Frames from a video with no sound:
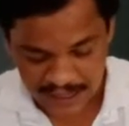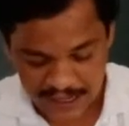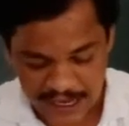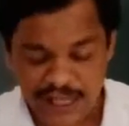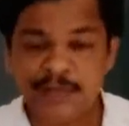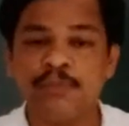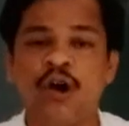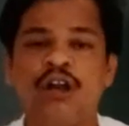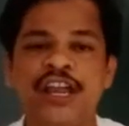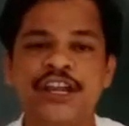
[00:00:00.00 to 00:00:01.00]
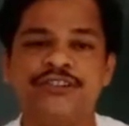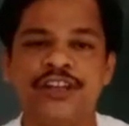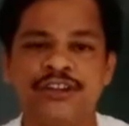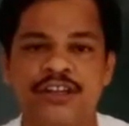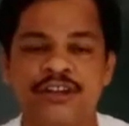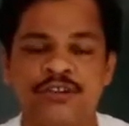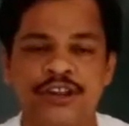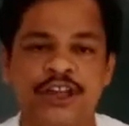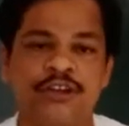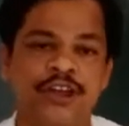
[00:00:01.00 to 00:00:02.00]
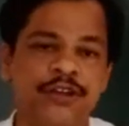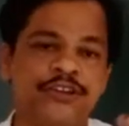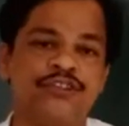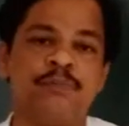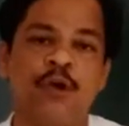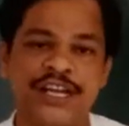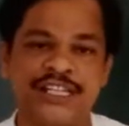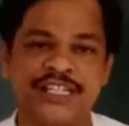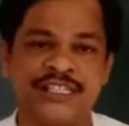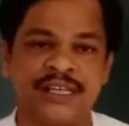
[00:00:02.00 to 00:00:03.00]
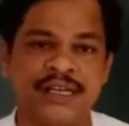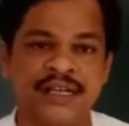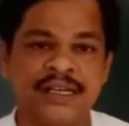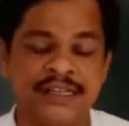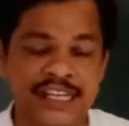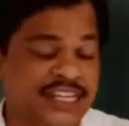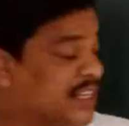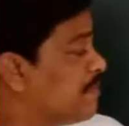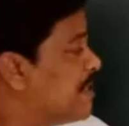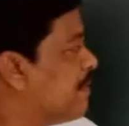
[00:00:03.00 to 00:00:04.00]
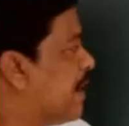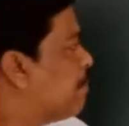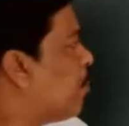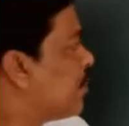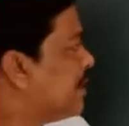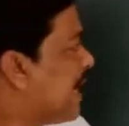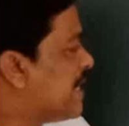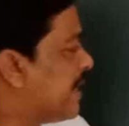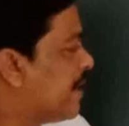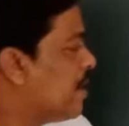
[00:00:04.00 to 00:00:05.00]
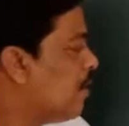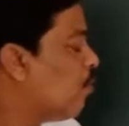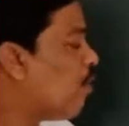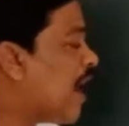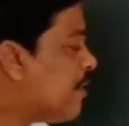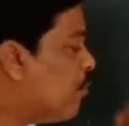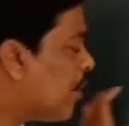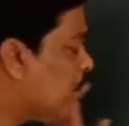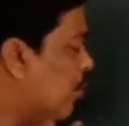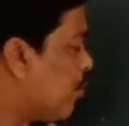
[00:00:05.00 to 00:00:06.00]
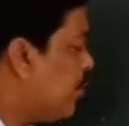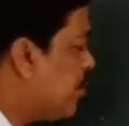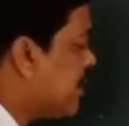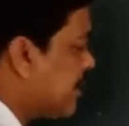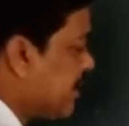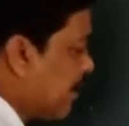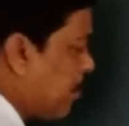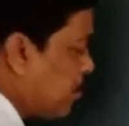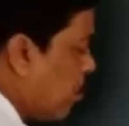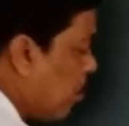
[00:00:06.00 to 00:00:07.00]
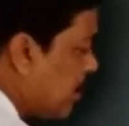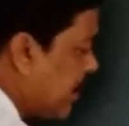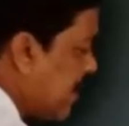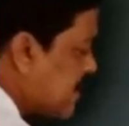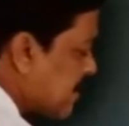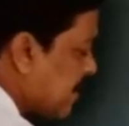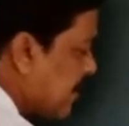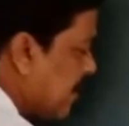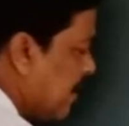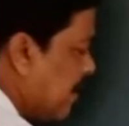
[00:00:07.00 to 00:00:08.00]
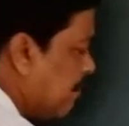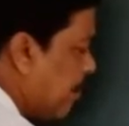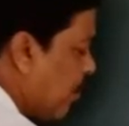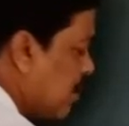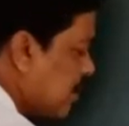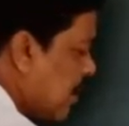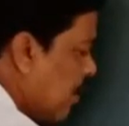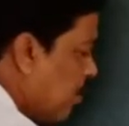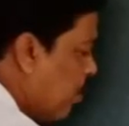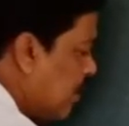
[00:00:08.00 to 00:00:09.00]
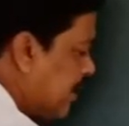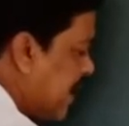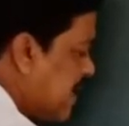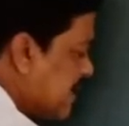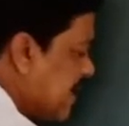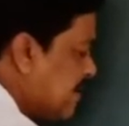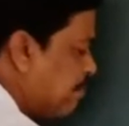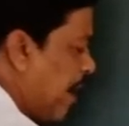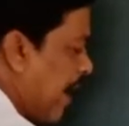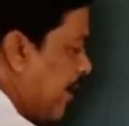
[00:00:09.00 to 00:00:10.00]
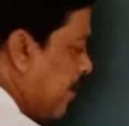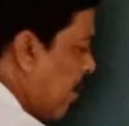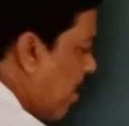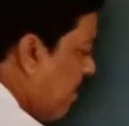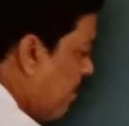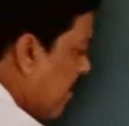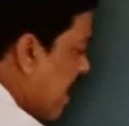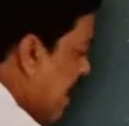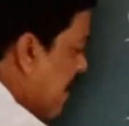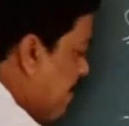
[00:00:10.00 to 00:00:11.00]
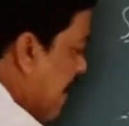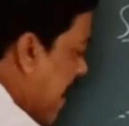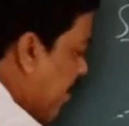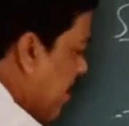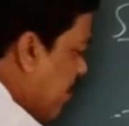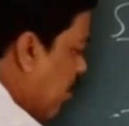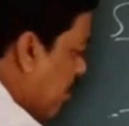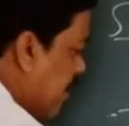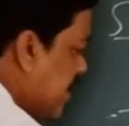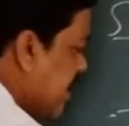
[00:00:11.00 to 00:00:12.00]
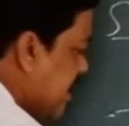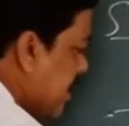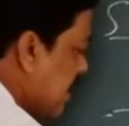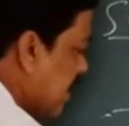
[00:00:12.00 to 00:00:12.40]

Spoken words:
in small individual points. This term is very important, slicing. Why we are not going to discuss about the whole thing? Because whole thing is a part of macroeconomics,